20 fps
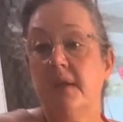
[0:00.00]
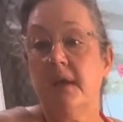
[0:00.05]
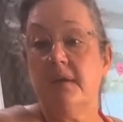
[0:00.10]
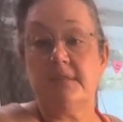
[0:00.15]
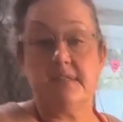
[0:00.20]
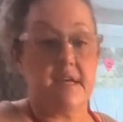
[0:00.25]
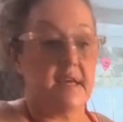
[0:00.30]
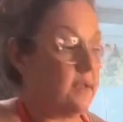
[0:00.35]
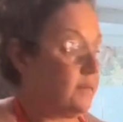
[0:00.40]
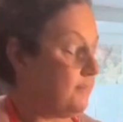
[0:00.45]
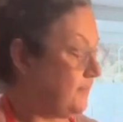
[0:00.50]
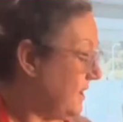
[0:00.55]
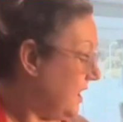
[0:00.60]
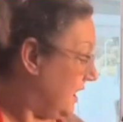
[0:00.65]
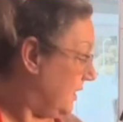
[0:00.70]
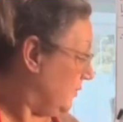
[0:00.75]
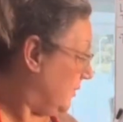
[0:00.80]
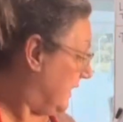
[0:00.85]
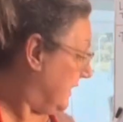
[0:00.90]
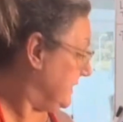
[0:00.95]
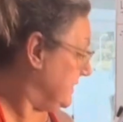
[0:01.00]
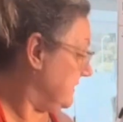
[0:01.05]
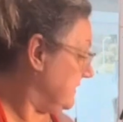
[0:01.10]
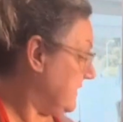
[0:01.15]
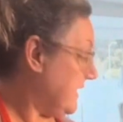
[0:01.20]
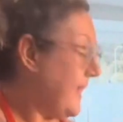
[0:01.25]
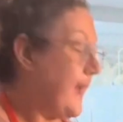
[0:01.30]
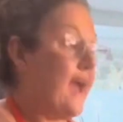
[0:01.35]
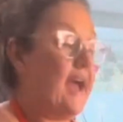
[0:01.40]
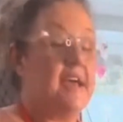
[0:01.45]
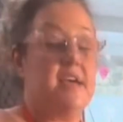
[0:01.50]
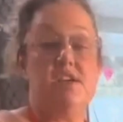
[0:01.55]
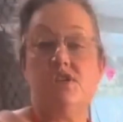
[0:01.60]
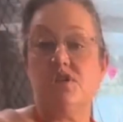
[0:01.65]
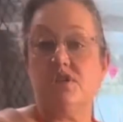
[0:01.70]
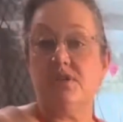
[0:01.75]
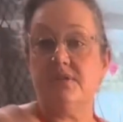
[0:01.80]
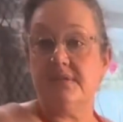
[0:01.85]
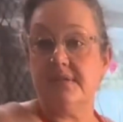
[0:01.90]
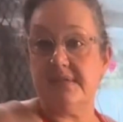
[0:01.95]
I'll tell you, my one, the
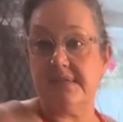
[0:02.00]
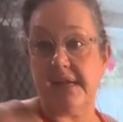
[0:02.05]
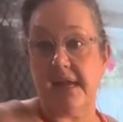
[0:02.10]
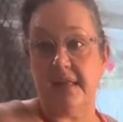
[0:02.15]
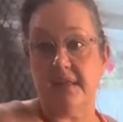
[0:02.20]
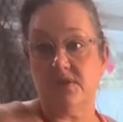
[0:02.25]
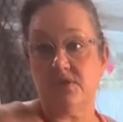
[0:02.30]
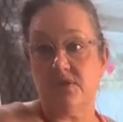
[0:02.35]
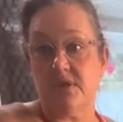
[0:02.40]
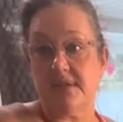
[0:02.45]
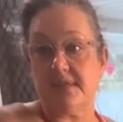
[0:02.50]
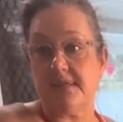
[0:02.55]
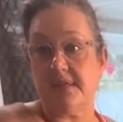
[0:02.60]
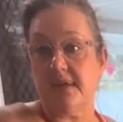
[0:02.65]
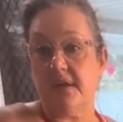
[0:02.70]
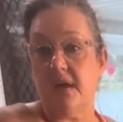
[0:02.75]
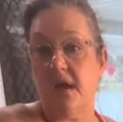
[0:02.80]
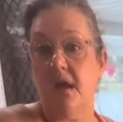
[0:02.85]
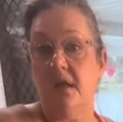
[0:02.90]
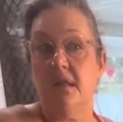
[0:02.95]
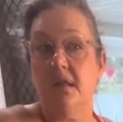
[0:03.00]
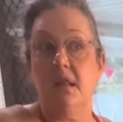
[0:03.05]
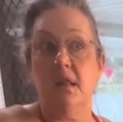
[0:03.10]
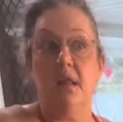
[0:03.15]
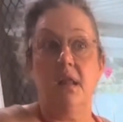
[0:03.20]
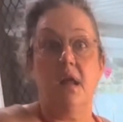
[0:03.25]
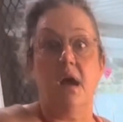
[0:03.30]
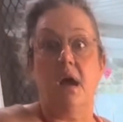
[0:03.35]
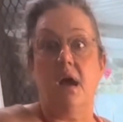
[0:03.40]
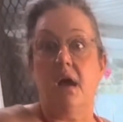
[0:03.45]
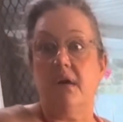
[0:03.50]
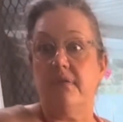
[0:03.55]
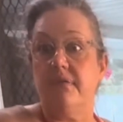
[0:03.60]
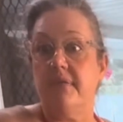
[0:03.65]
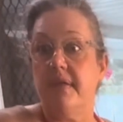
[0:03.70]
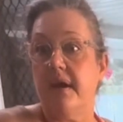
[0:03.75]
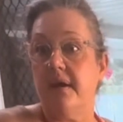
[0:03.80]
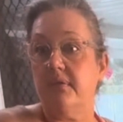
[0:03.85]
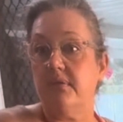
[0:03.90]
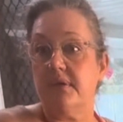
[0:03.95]
Asian salad dressing, I
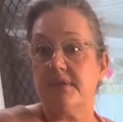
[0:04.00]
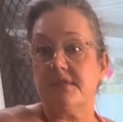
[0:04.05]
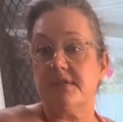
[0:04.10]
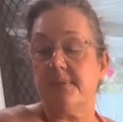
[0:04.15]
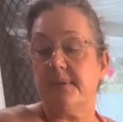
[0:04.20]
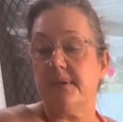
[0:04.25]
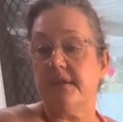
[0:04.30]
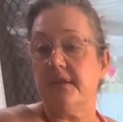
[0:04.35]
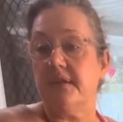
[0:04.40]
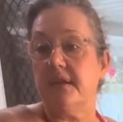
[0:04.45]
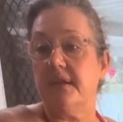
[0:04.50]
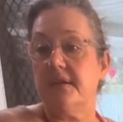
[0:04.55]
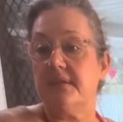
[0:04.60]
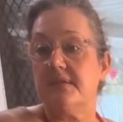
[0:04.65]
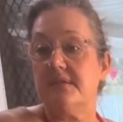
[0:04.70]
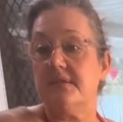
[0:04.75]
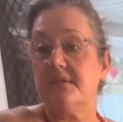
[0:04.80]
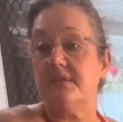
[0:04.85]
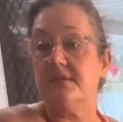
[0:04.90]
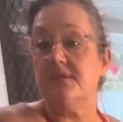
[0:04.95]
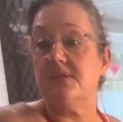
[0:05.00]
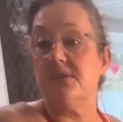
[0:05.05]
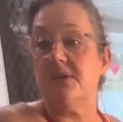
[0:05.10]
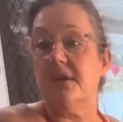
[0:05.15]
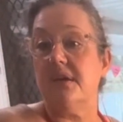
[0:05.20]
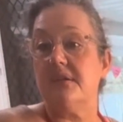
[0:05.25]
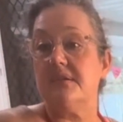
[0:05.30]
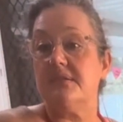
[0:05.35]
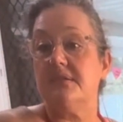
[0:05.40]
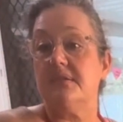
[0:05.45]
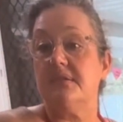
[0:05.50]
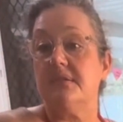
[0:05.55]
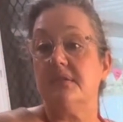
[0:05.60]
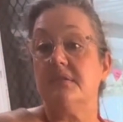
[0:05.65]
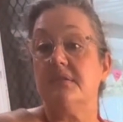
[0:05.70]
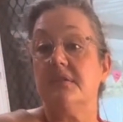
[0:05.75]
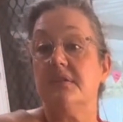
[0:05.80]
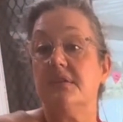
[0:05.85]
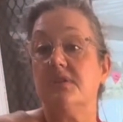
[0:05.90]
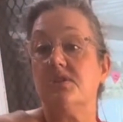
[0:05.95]
love that recipe. That is just
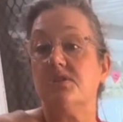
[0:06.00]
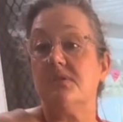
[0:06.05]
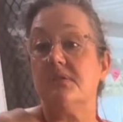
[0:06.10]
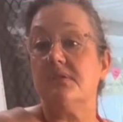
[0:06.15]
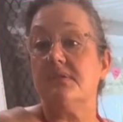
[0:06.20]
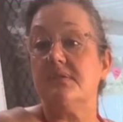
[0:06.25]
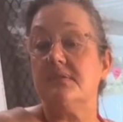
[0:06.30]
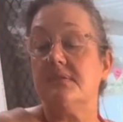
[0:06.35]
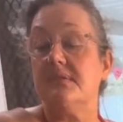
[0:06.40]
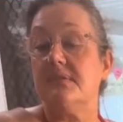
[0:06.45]
delicious.